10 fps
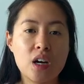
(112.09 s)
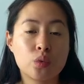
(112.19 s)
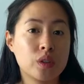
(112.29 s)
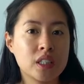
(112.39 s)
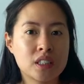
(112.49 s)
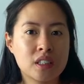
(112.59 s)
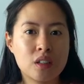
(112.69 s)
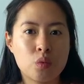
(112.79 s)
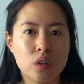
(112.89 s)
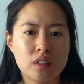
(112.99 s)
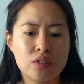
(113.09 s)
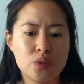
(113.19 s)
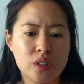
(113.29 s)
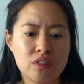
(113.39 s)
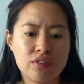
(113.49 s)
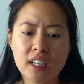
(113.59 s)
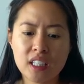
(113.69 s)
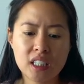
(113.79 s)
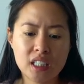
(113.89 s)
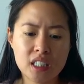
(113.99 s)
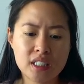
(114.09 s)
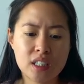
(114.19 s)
risk one of you infecting us,